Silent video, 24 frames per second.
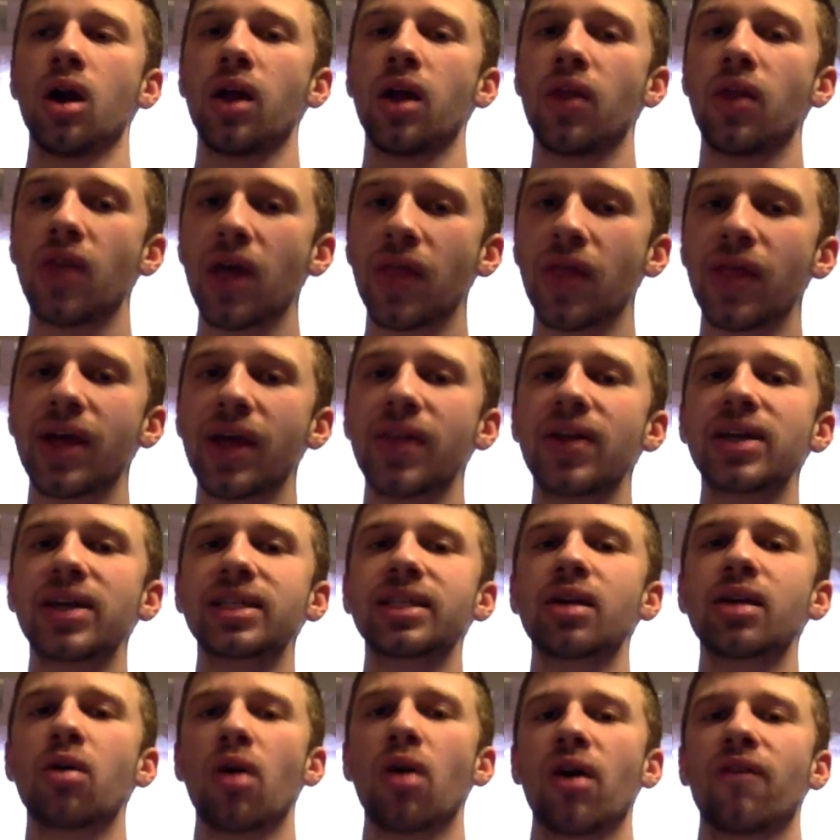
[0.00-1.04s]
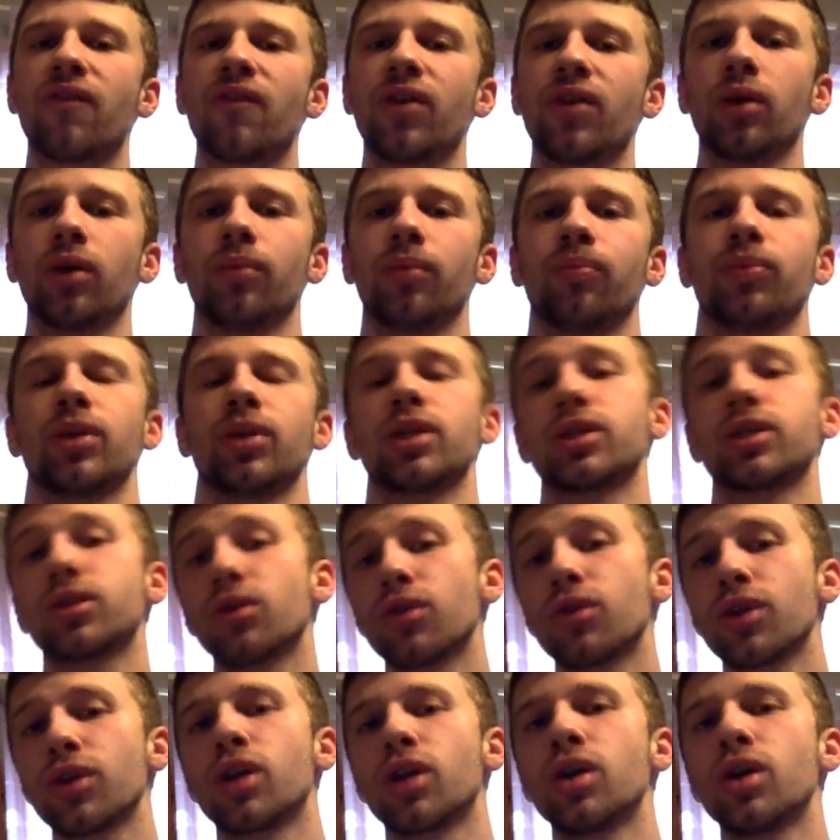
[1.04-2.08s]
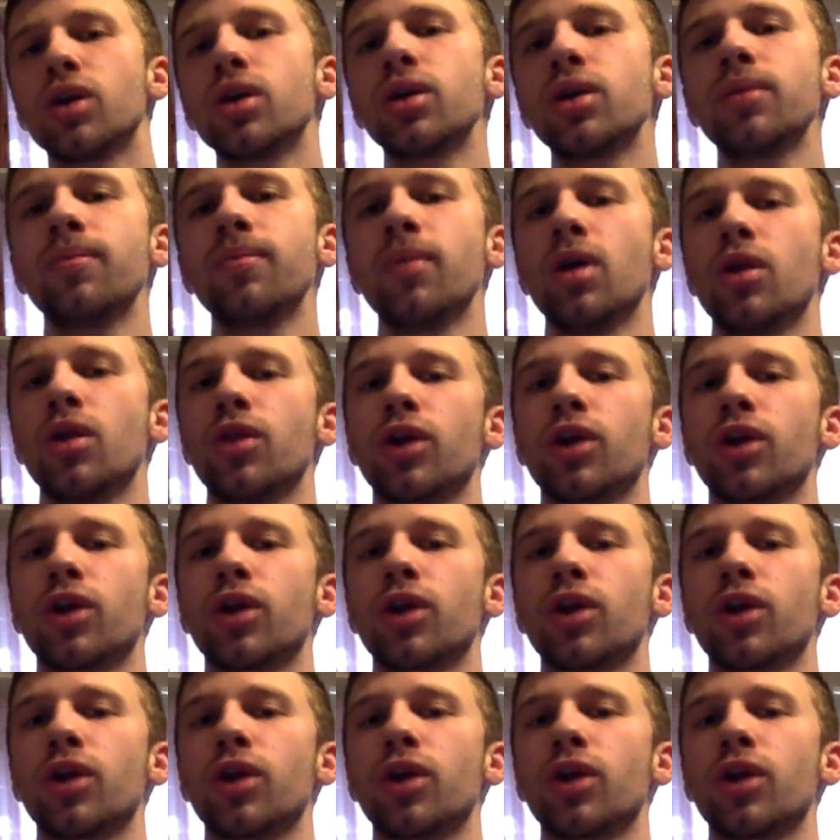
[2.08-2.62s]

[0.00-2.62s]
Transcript: That's how I felt. So the good,